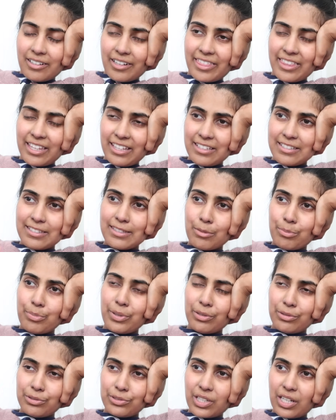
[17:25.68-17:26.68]
think it's the
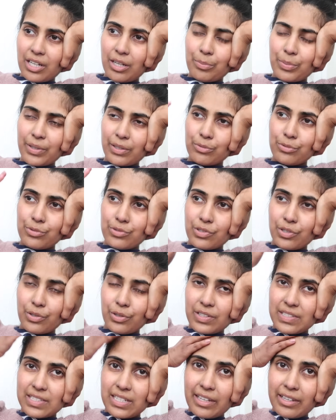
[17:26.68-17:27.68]
build up, and also
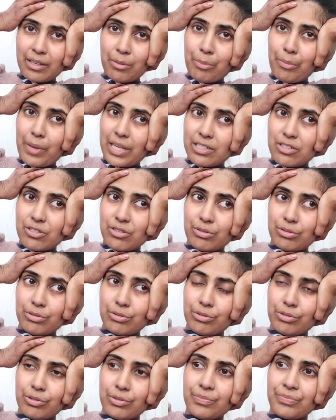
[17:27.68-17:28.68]
it's like a
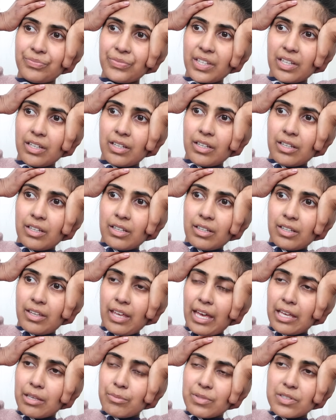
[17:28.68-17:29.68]
mental
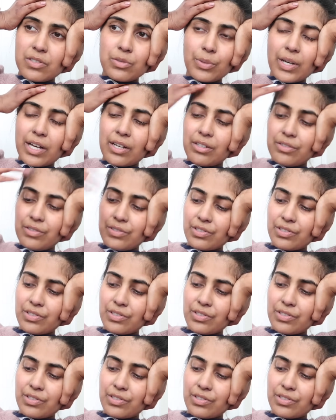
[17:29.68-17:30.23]
game as well.